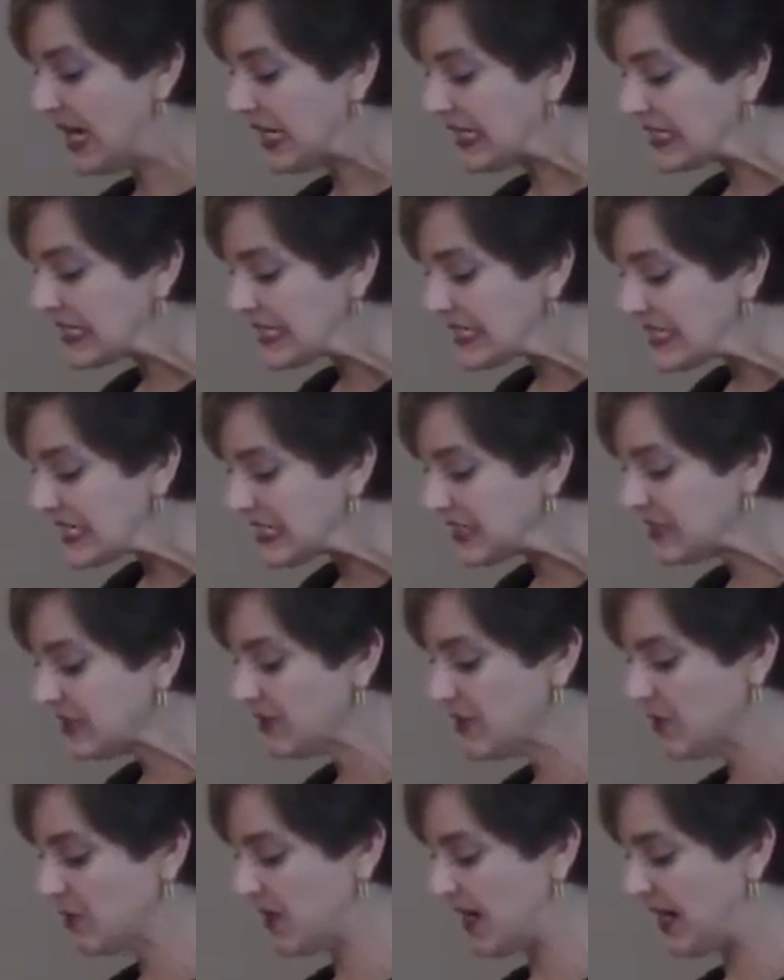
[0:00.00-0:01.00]

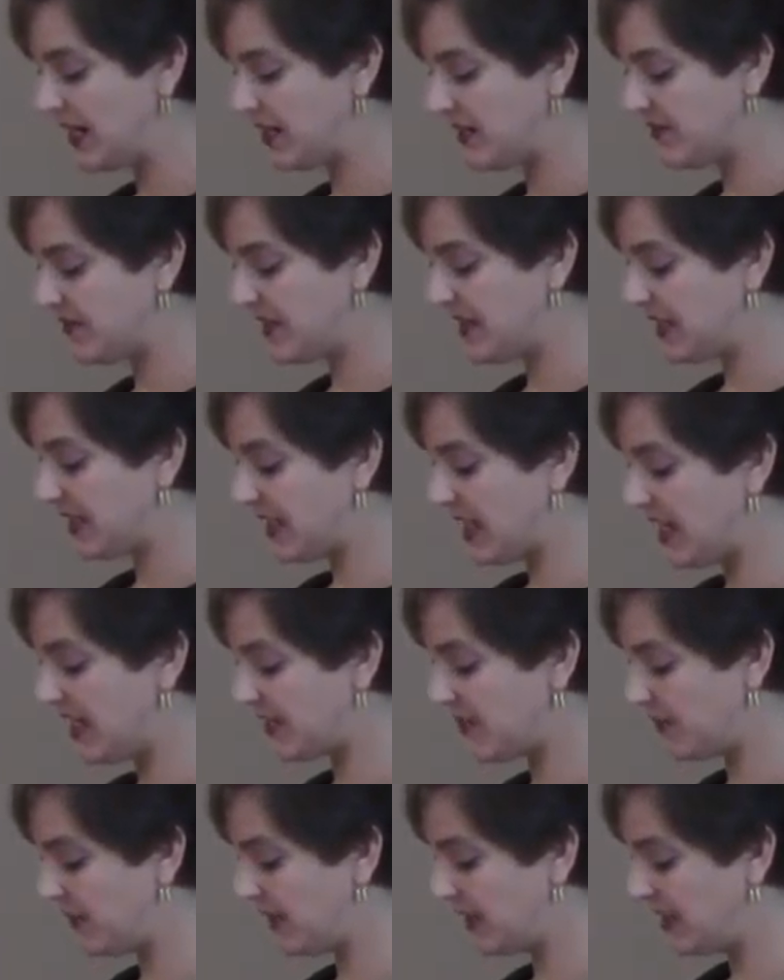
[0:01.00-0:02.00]
until the reign of
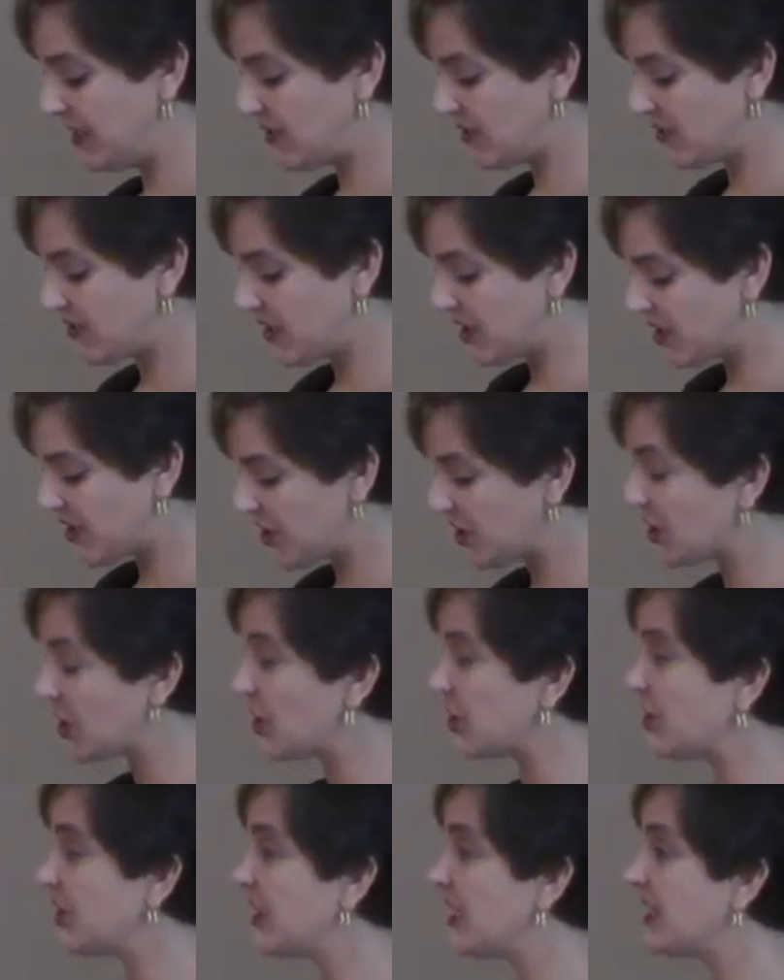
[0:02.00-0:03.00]
Tiglath-Pileser
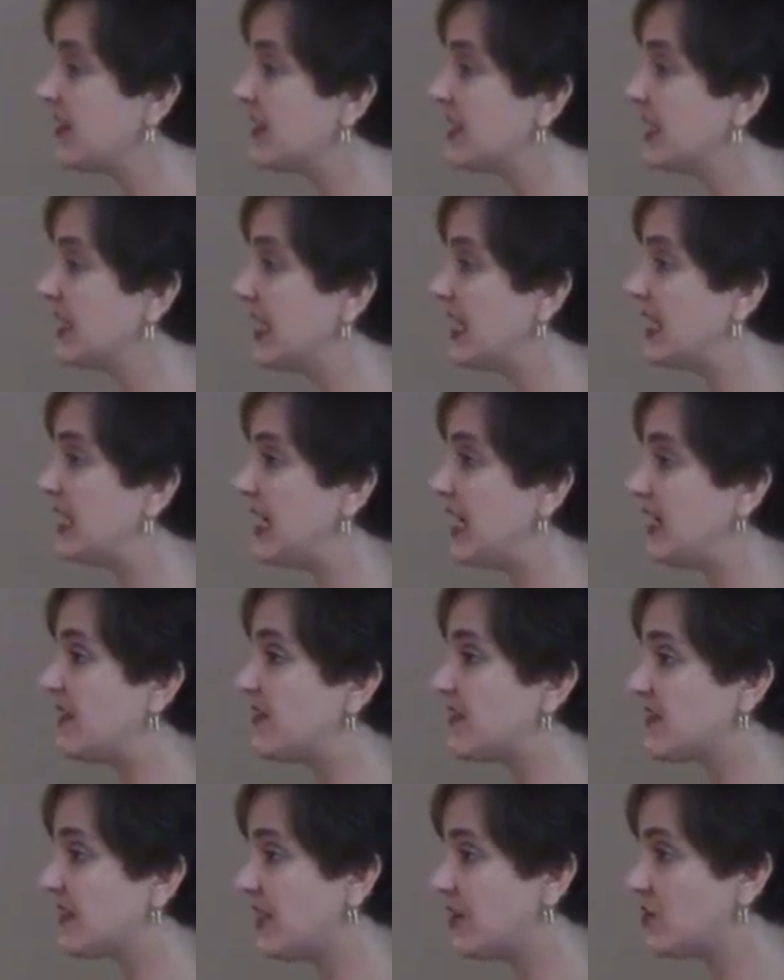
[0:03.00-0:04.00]
III in the late
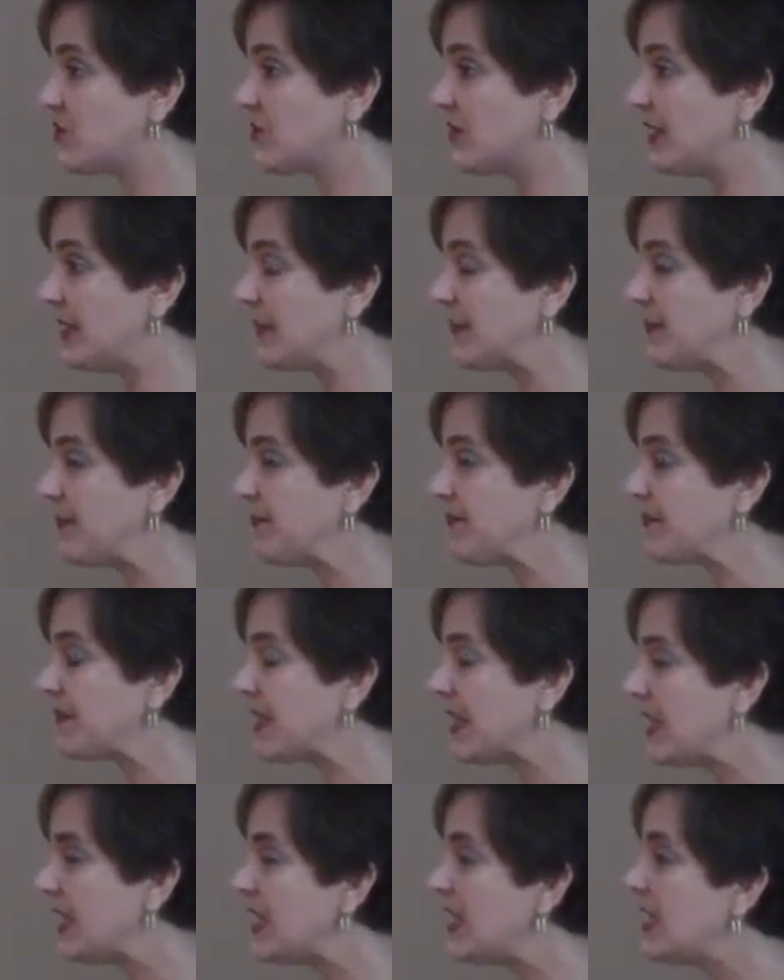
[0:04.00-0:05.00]
8th century.
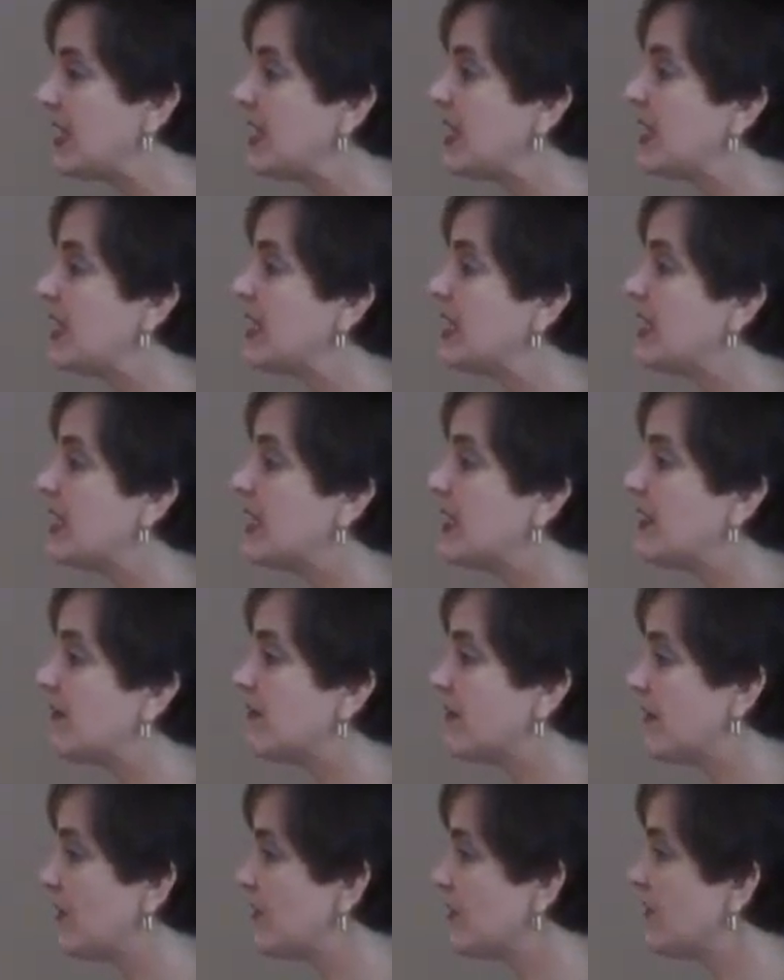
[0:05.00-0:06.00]

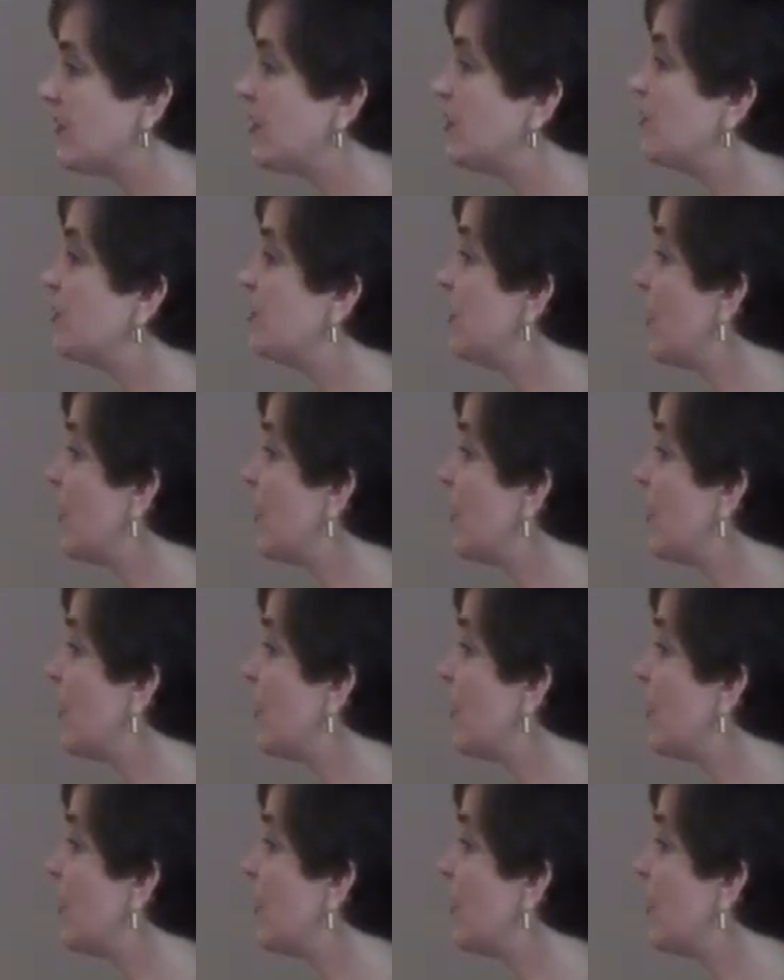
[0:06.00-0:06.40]
For those of you who